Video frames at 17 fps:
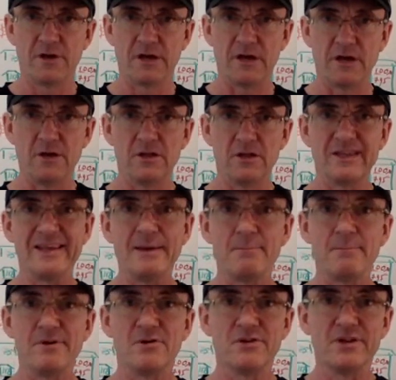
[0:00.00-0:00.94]
Okay,
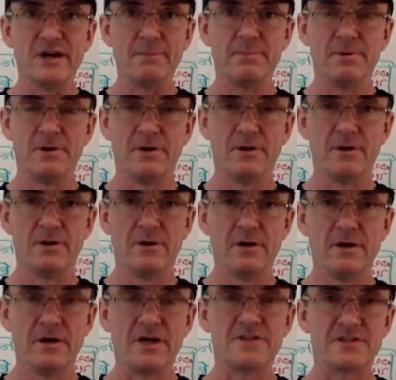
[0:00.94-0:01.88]
they build up
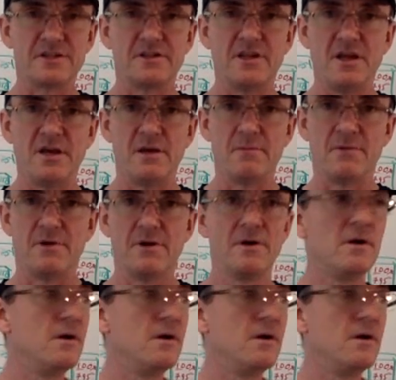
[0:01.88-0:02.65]
as a team.